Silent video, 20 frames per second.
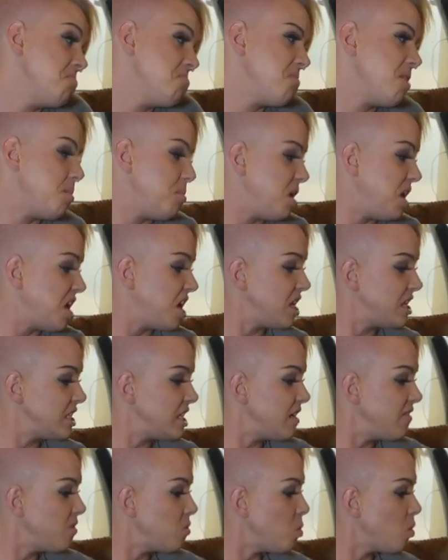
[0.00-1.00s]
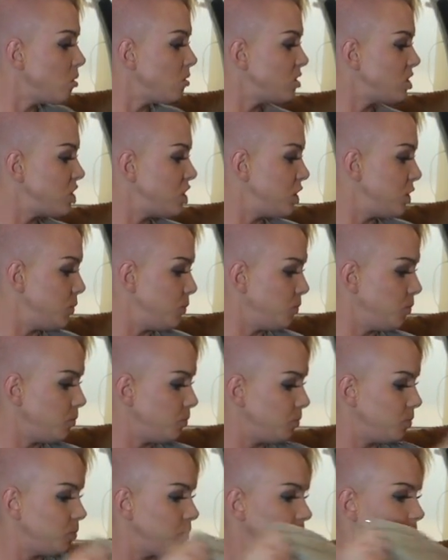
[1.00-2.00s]
Maybe he doesn't even want to.
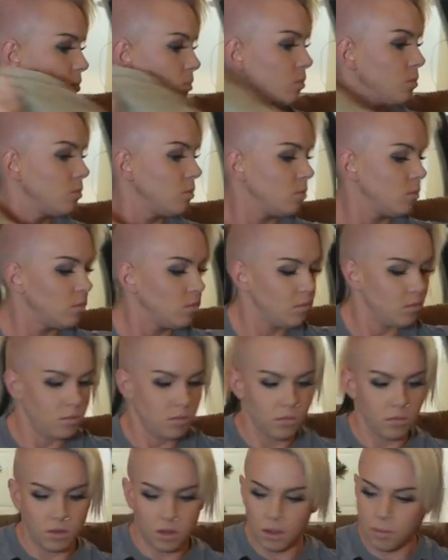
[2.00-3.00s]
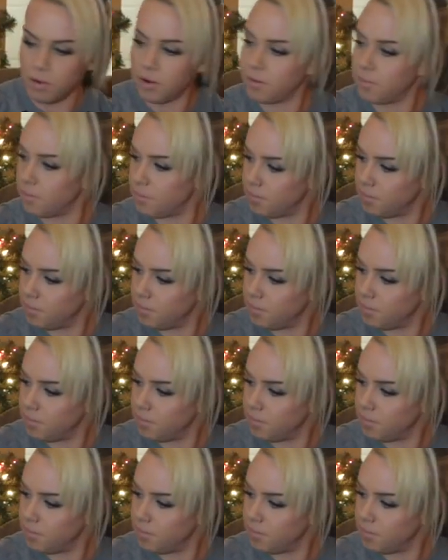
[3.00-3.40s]
Come here.